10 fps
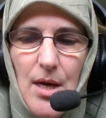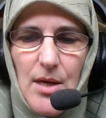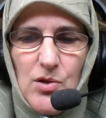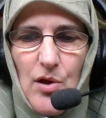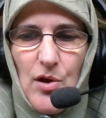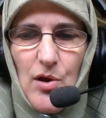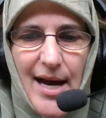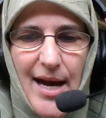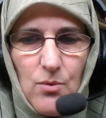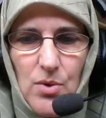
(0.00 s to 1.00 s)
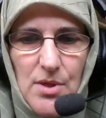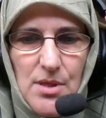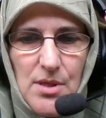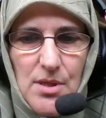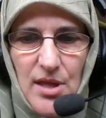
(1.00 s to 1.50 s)
So that was
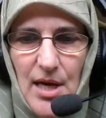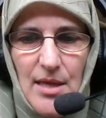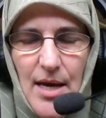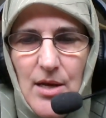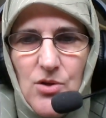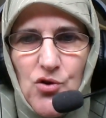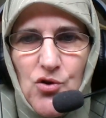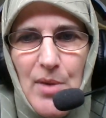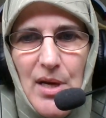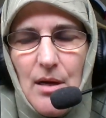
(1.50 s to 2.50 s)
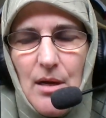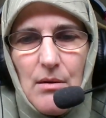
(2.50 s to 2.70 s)
the thing that drew me in.